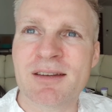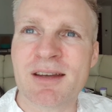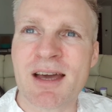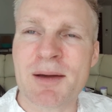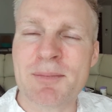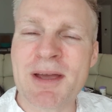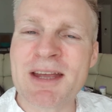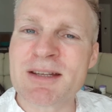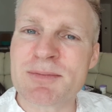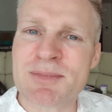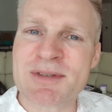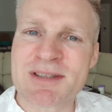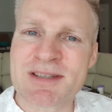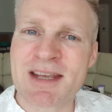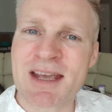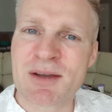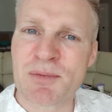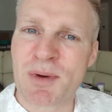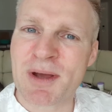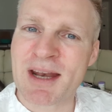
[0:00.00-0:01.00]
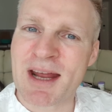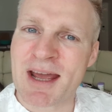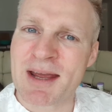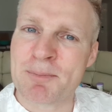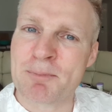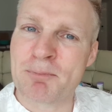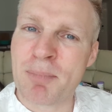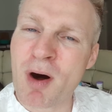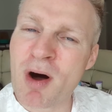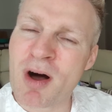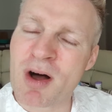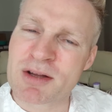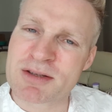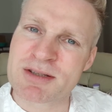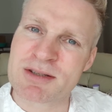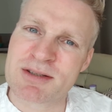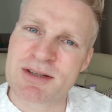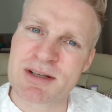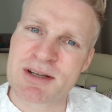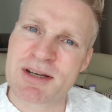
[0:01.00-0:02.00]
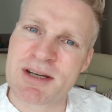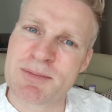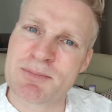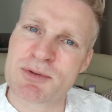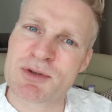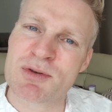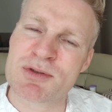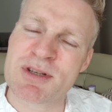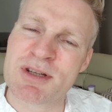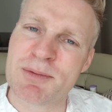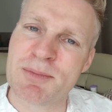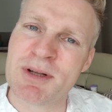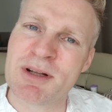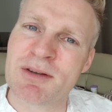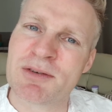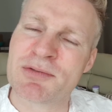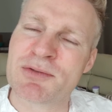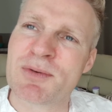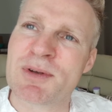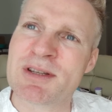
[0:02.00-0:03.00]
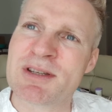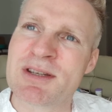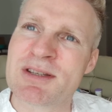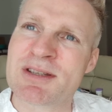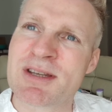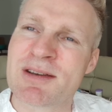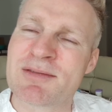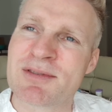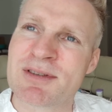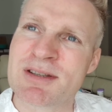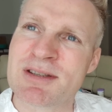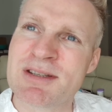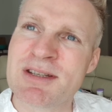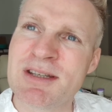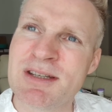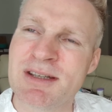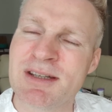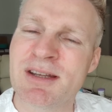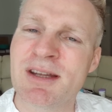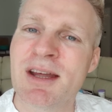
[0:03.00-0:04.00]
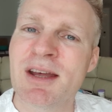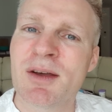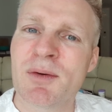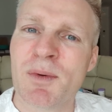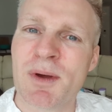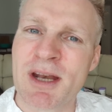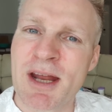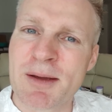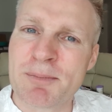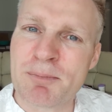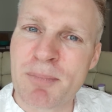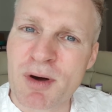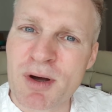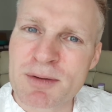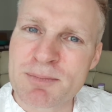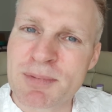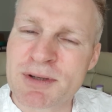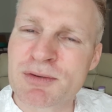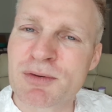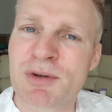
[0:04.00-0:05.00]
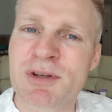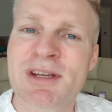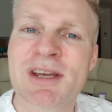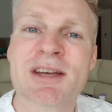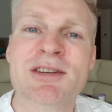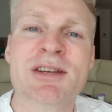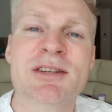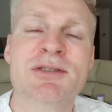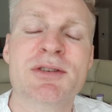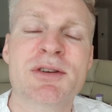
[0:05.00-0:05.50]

I made a mistake when I bought the cryptos in the middle of 2017, when I bought Bitcoin Cash at